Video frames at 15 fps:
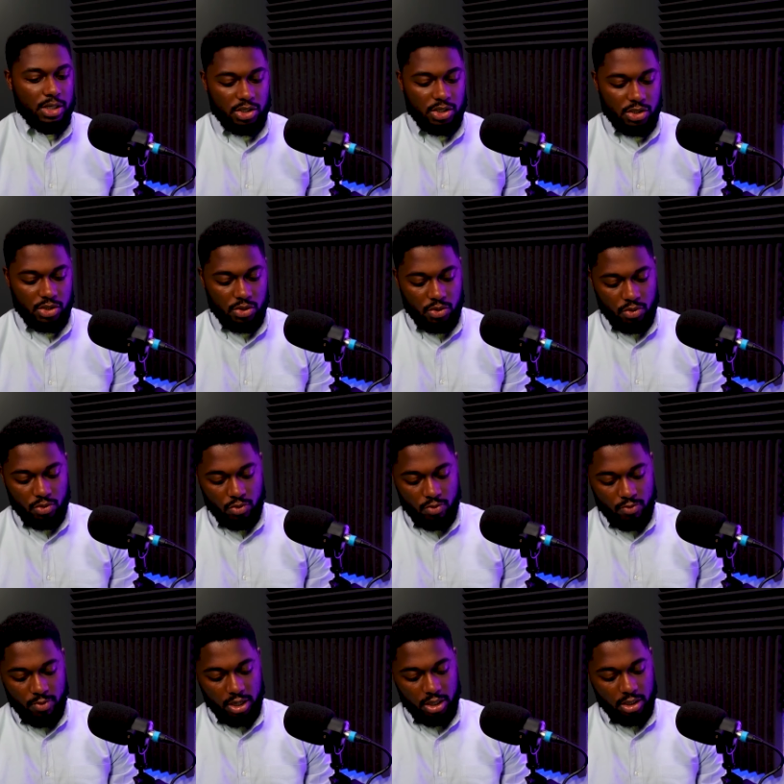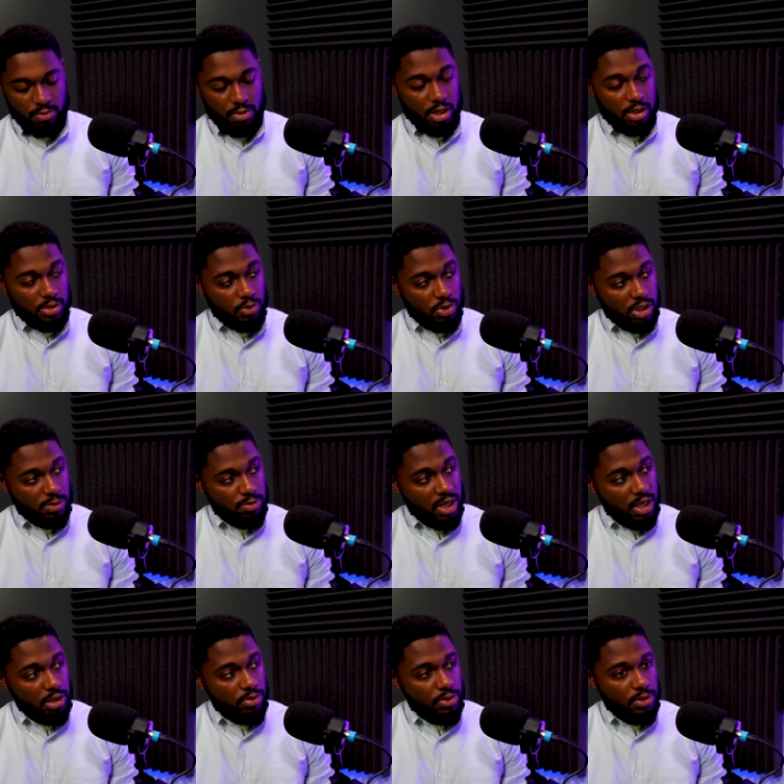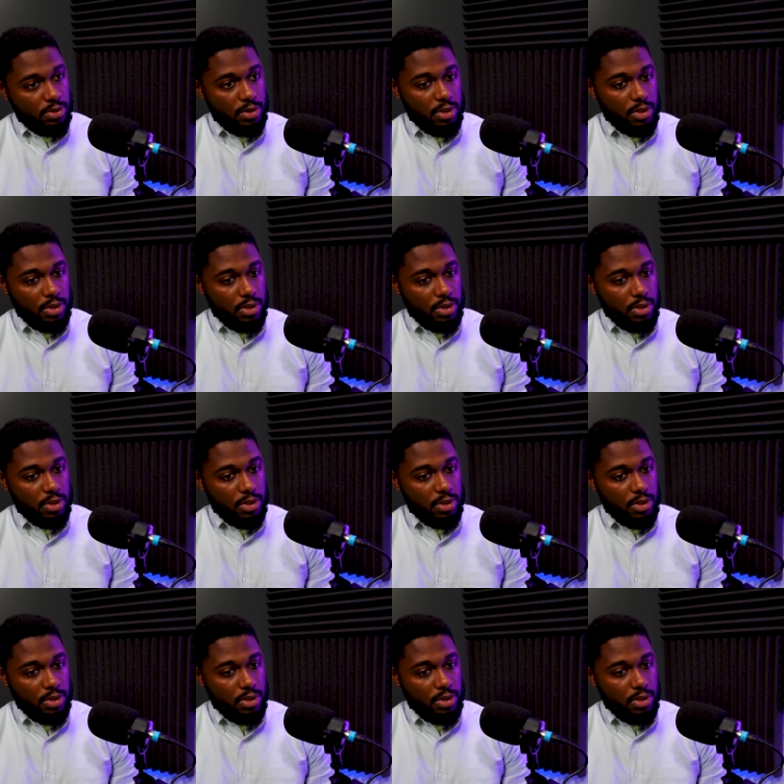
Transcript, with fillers: to make your models more explainable,